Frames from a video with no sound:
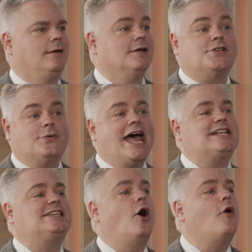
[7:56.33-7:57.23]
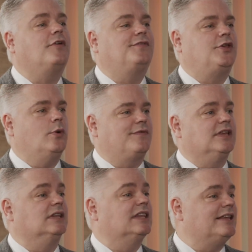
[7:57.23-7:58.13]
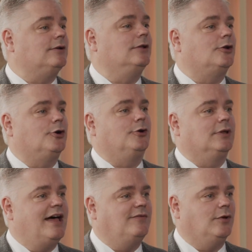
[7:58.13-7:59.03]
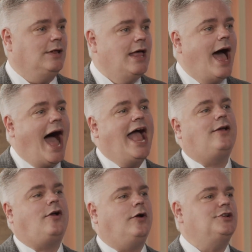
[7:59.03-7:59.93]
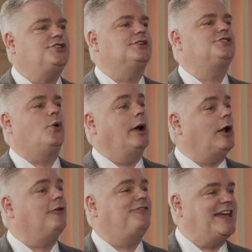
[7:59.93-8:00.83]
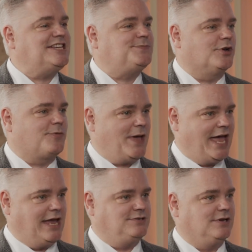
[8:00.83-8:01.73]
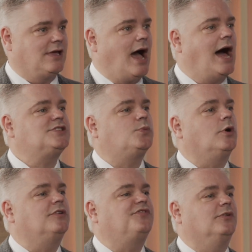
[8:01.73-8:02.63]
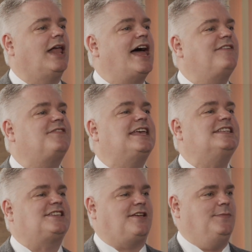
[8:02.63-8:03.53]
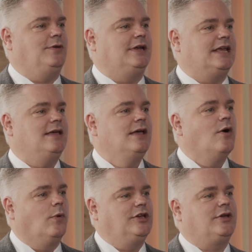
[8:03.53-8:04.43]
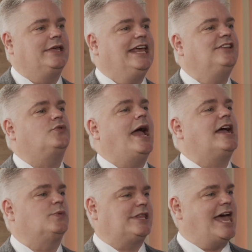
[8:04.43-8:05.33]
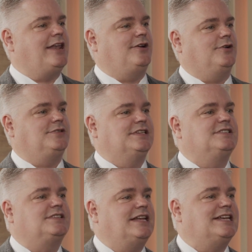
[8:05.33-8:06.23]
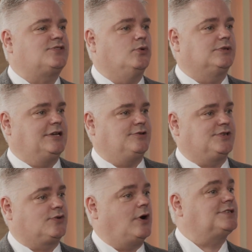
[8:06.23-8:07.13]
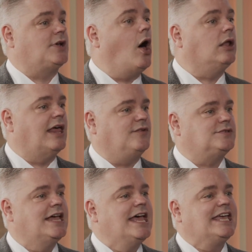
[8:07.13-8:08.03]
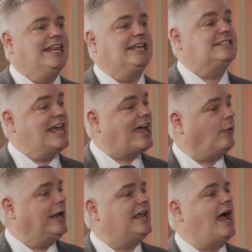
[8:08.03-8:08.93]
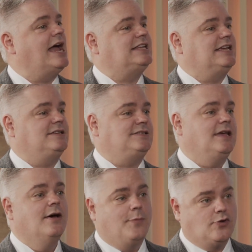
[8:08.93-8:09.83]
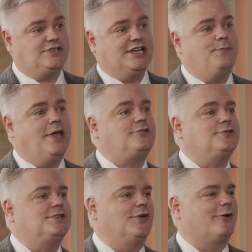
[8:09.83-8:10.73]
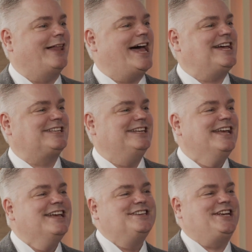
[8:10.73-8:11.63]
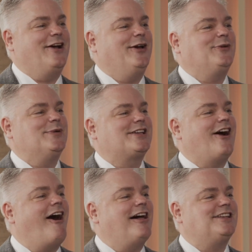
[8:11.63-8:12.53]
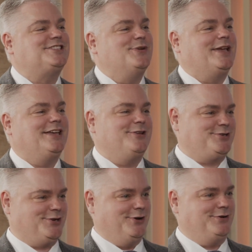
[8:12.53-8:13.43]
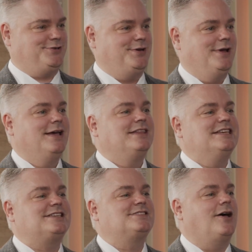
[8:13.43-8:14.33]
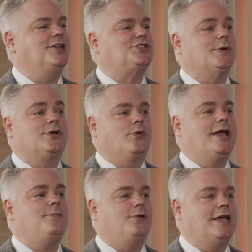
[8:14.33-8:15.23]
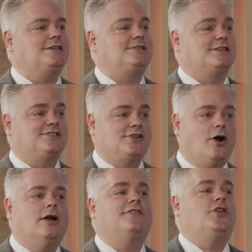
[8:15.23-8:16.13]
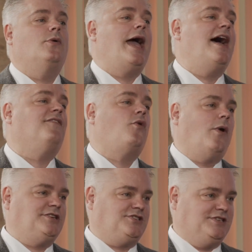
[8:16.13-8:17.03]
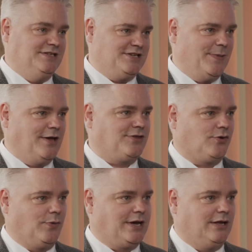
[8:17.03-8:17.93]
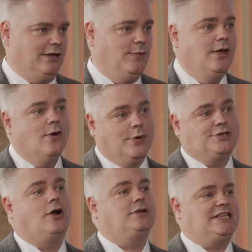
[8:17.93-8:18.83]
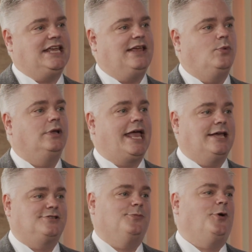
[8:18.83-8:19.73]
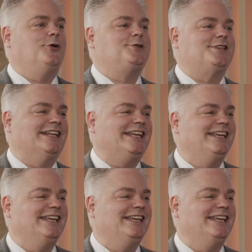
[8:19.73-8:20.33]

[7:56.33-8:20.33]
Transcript: So that's an overview of the little learner level. I encourage join our Facebook page, God's Word for Life Kids Community, where you can interact with editors and Sunday school teachers across all levels, getting decorating ideas, posting pictures of your class, and sharing what God is doing in your church. This is also a great place to start if you have questions about the curriculum, which our team will answer personally.